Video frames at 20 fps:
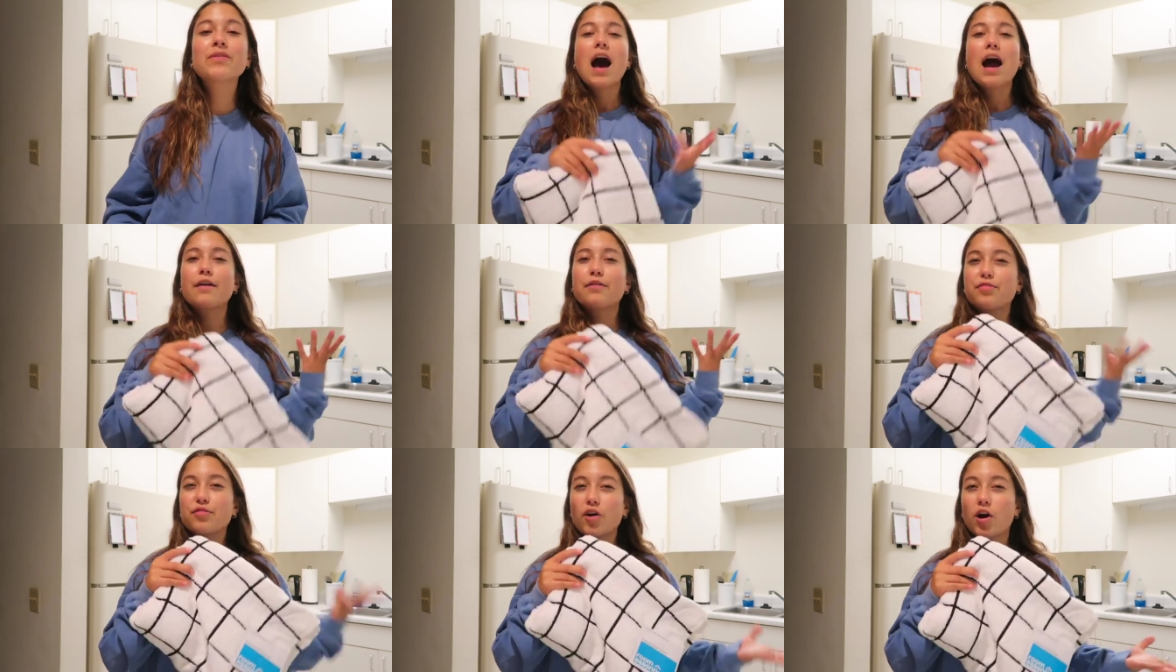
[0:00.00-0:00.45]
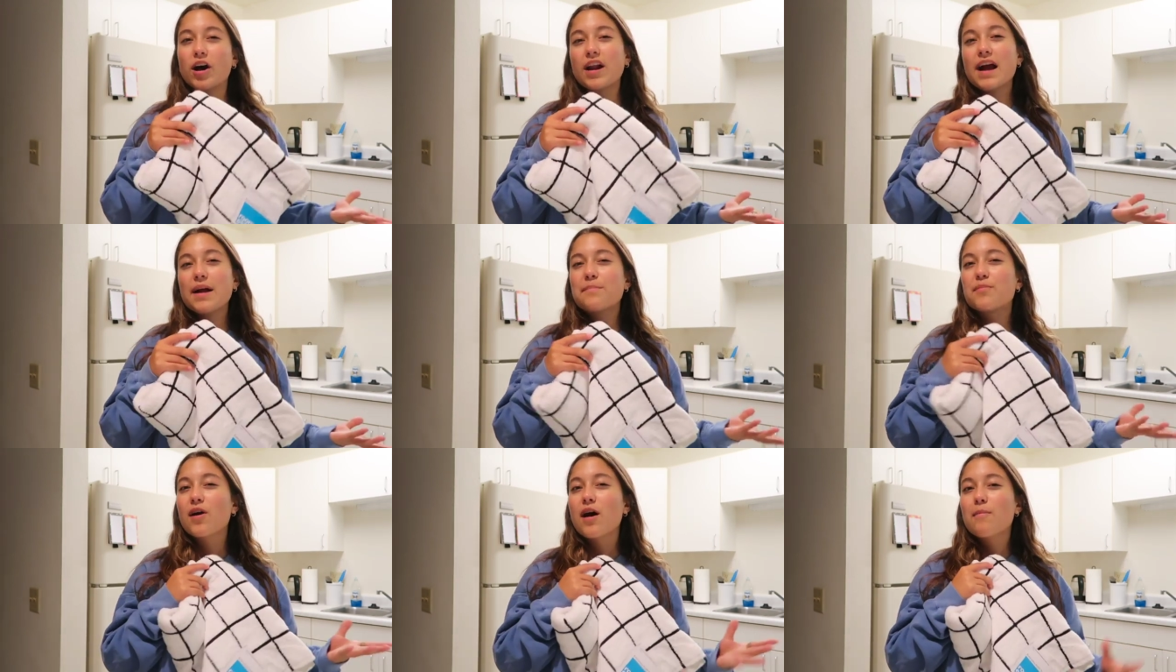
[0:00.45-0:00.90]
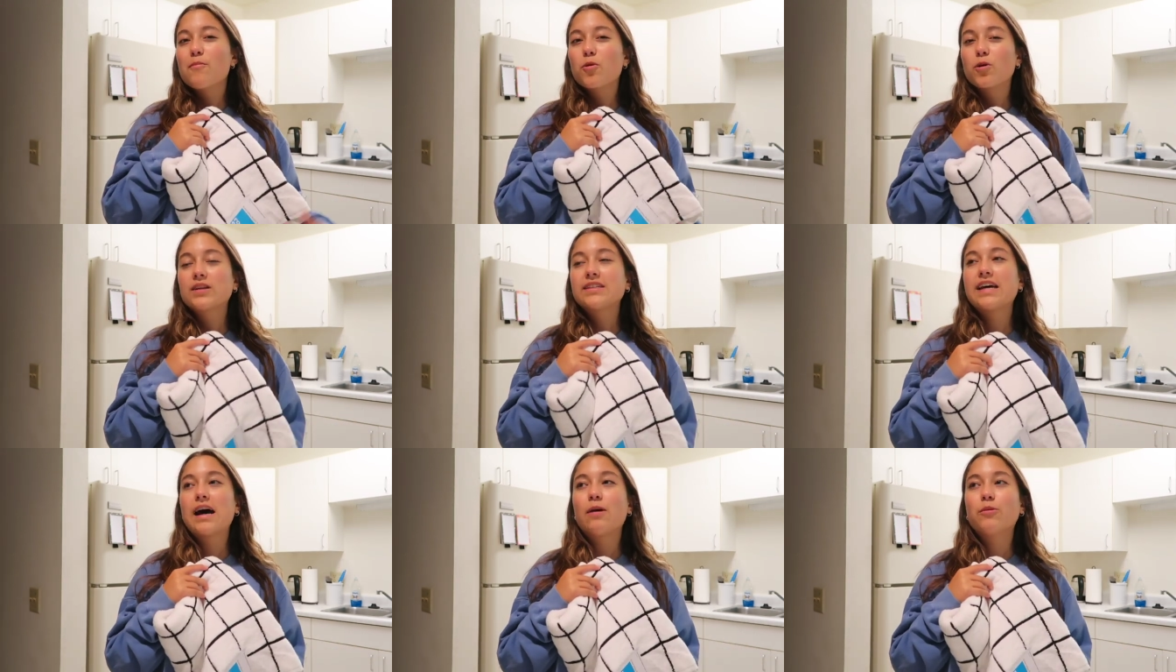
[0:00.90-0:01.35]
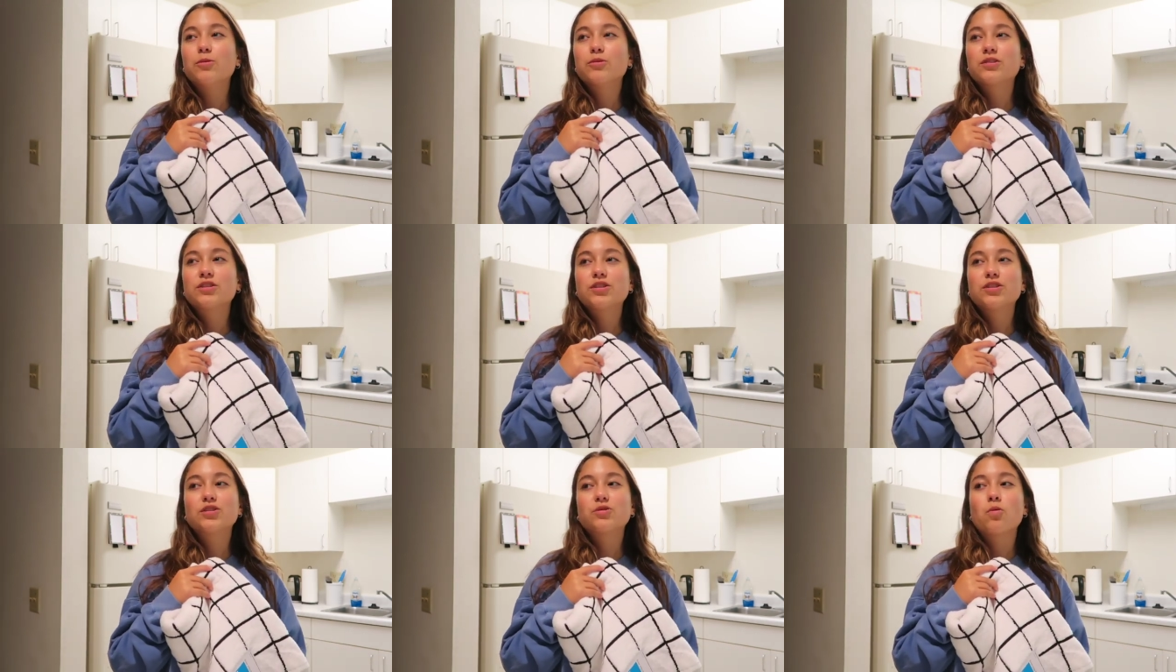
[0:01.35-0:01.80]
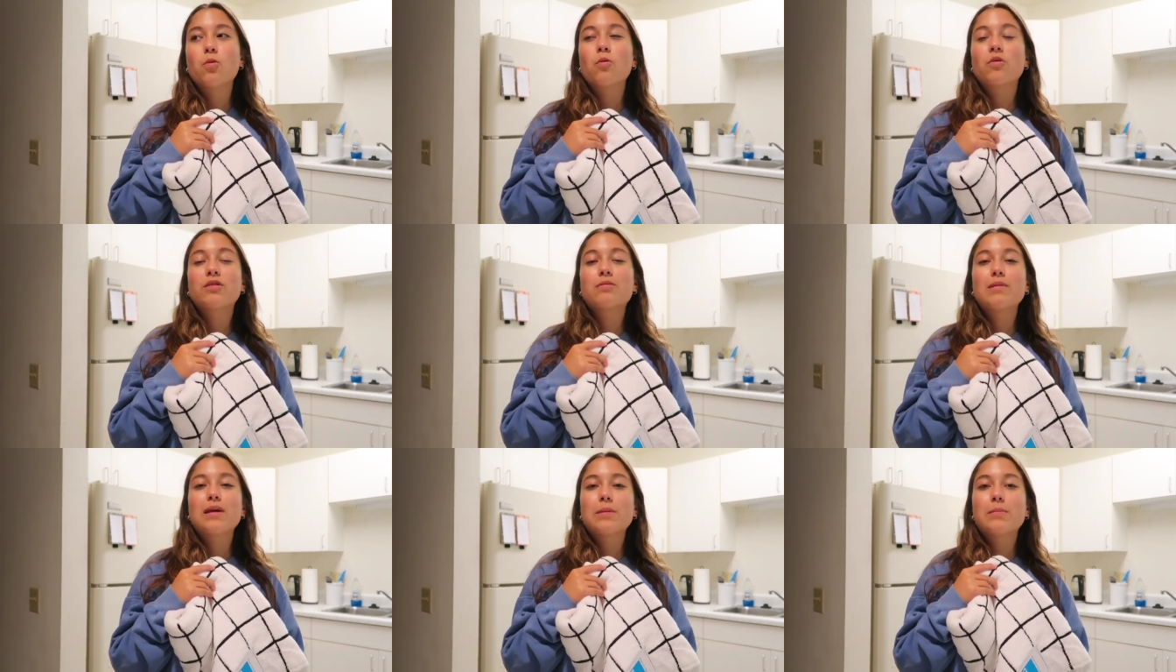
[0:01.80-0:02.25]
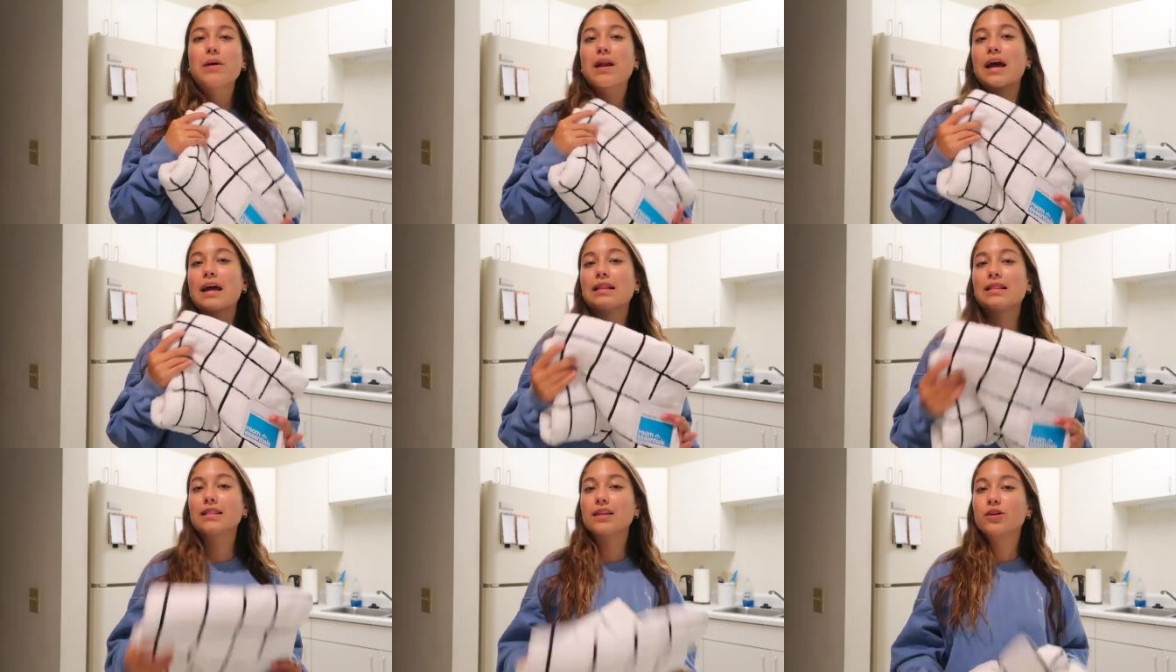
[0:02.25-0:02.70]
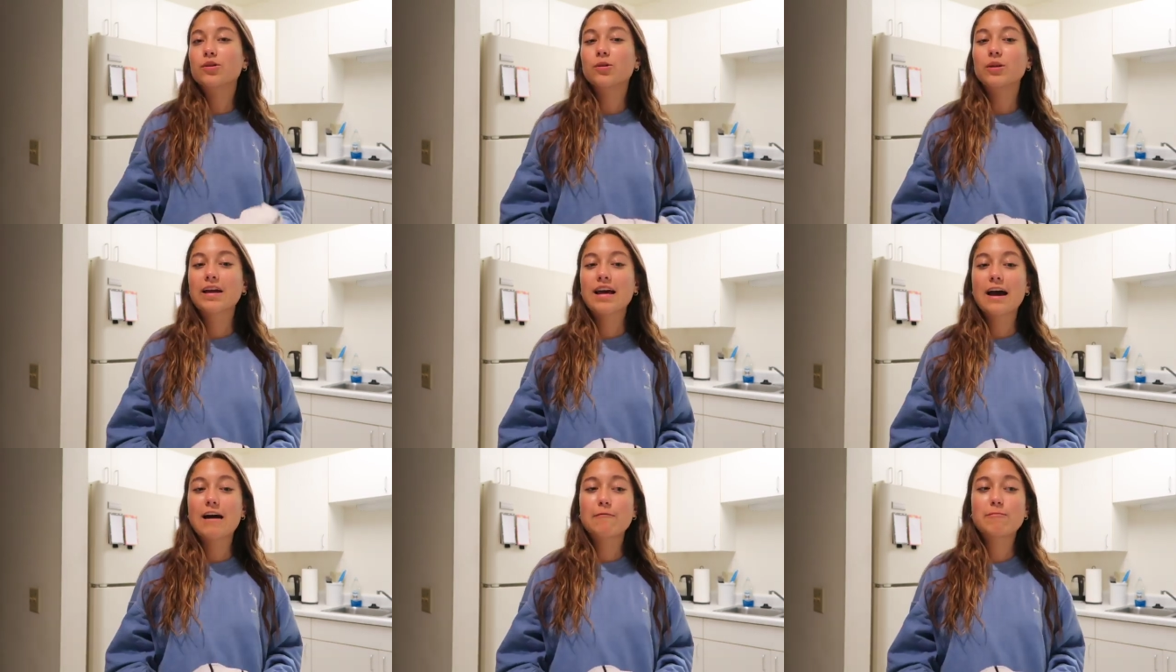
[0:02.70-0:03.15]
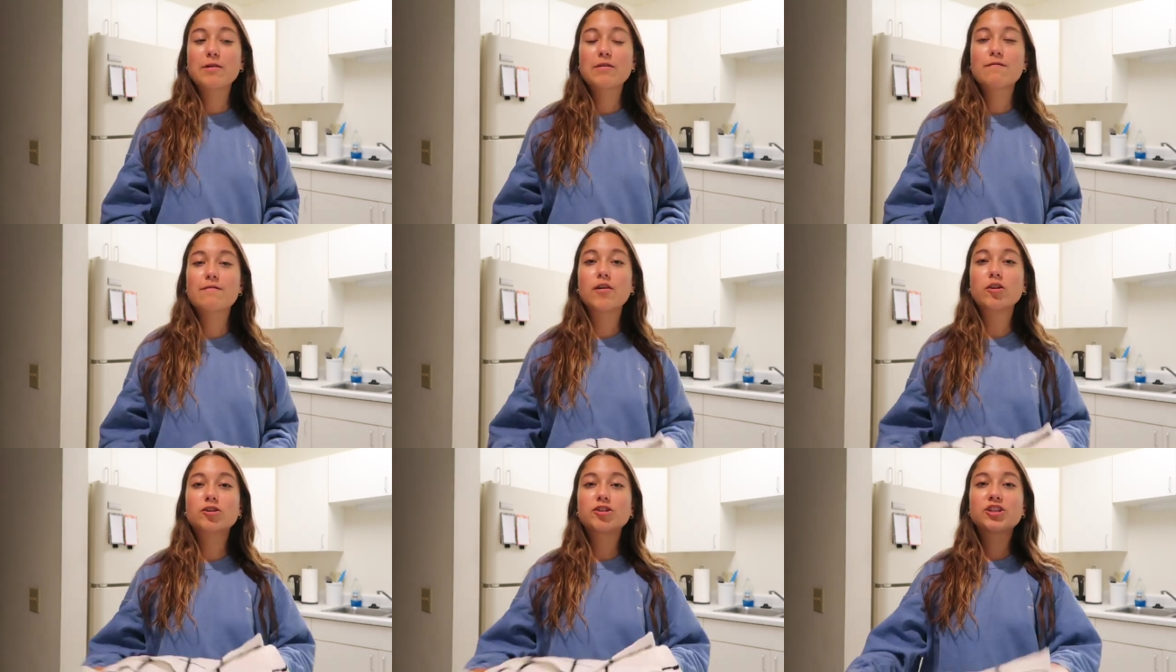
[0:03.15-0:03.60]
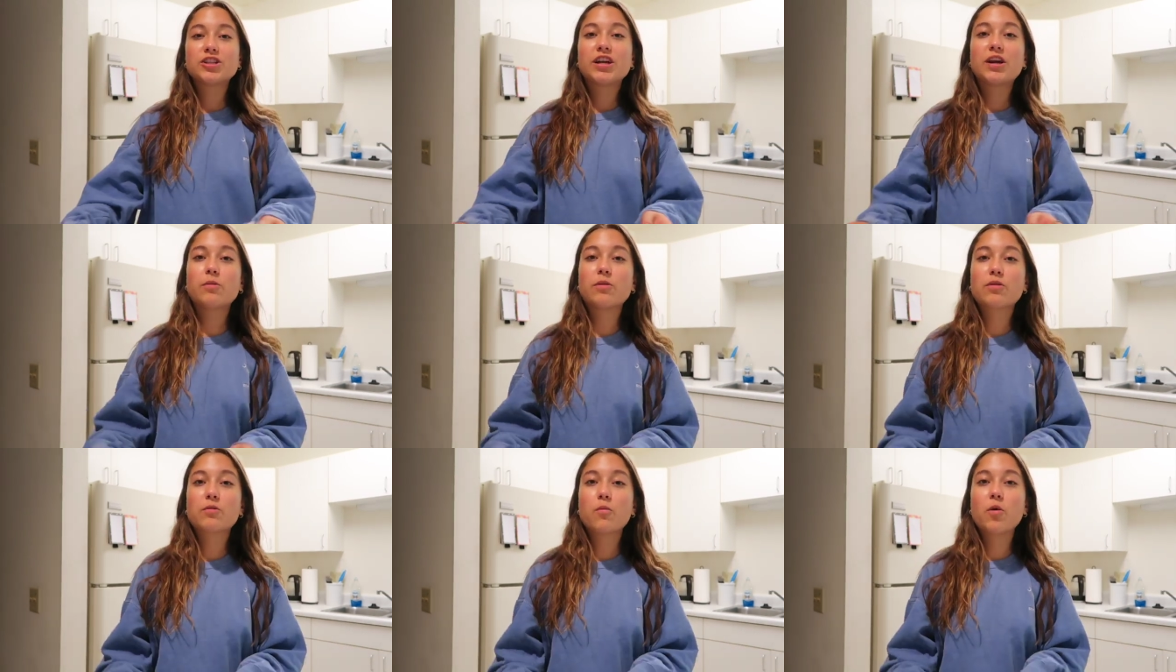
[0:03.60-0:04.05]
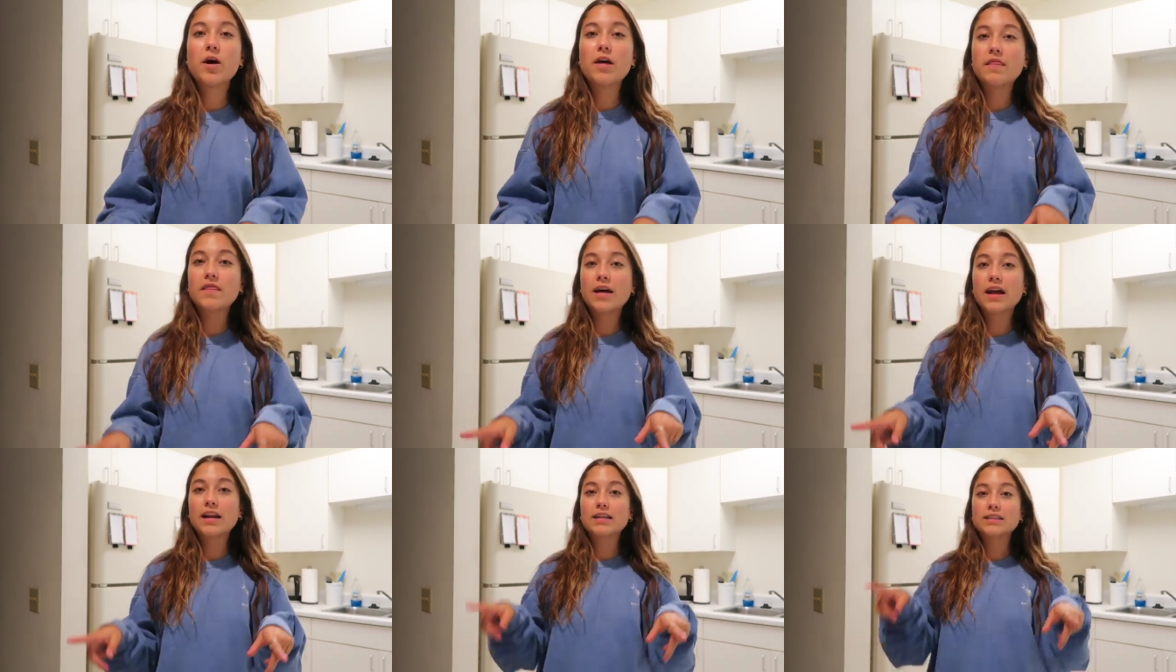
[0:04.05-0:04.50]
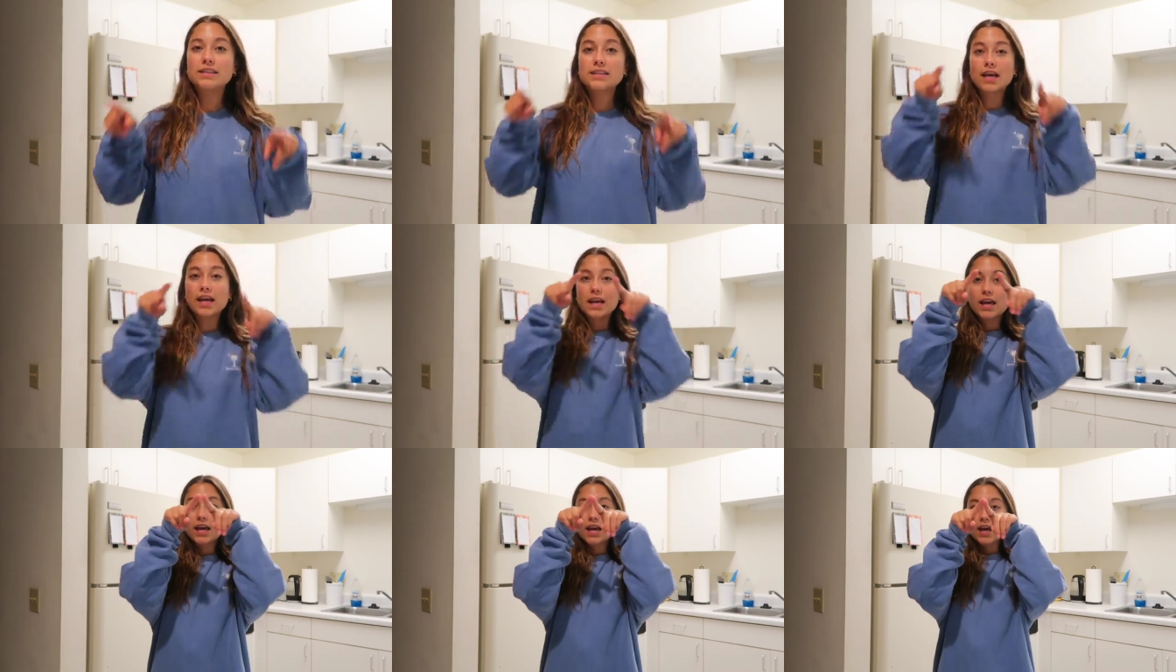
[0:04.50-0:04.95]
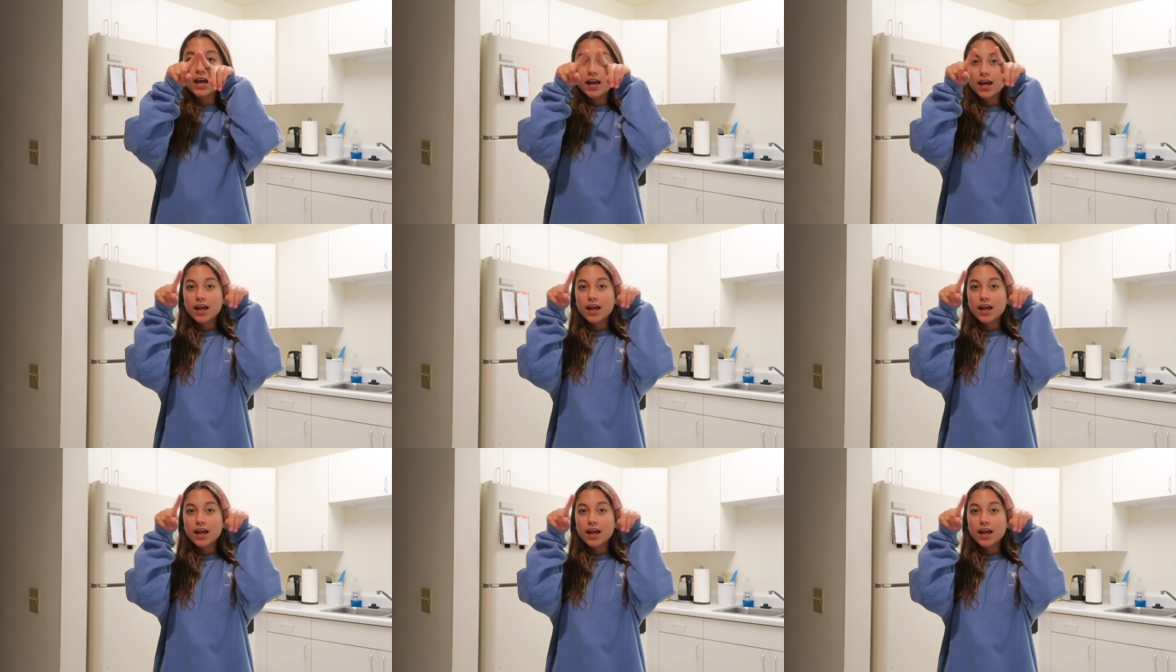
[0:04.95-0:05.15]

I thought I brought more towels to school with me, but I literally have been functioning with one that is like